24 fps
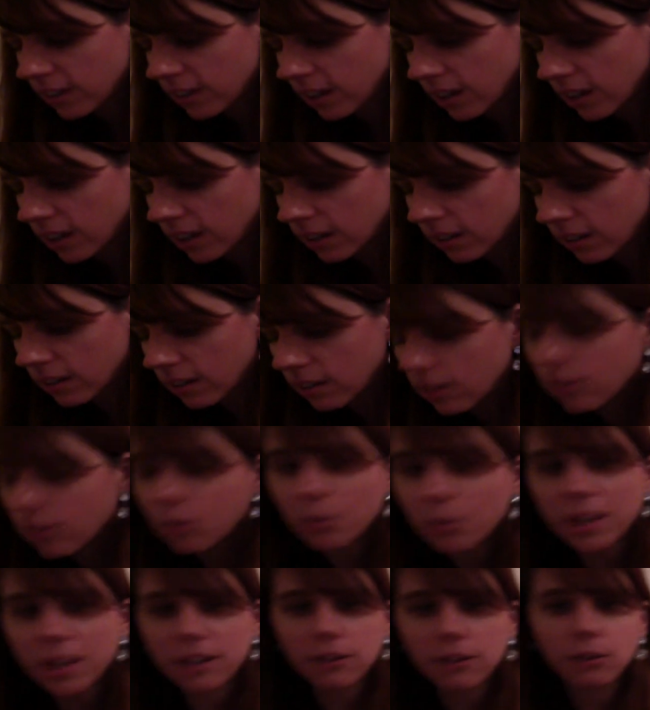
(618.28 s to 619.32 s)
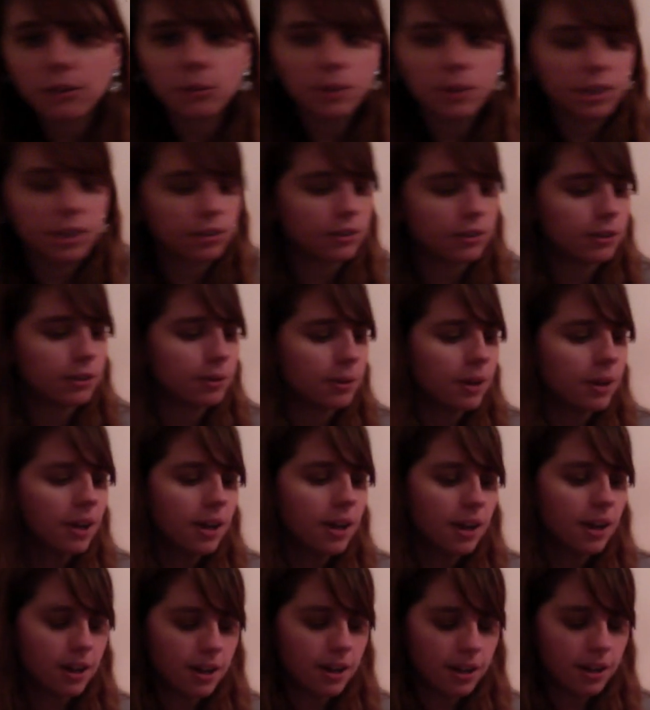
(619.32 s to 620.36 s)
at the main Goodwill too.
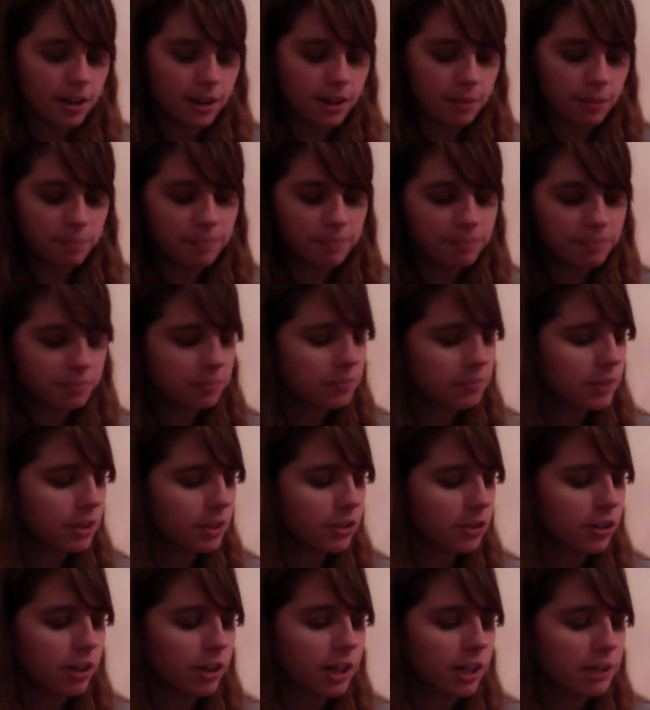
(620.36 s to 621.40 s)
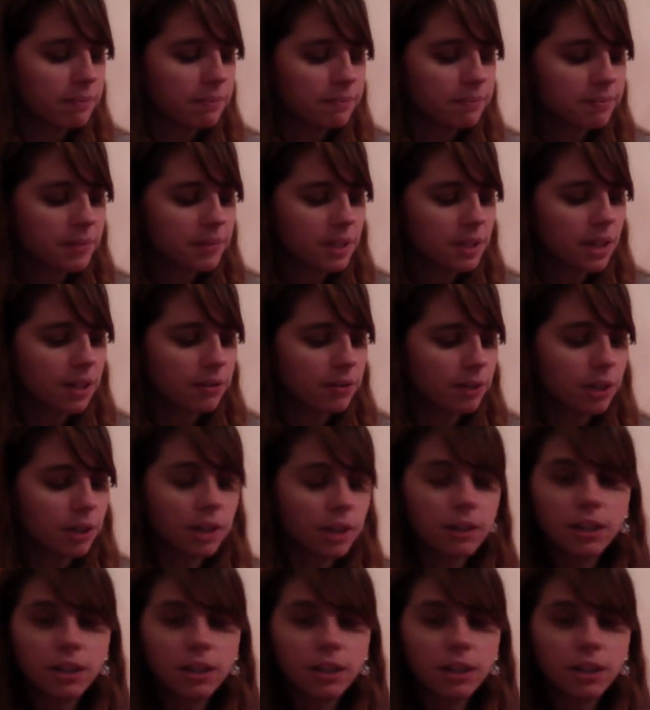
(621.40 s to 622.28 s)
Sorry, I forgot.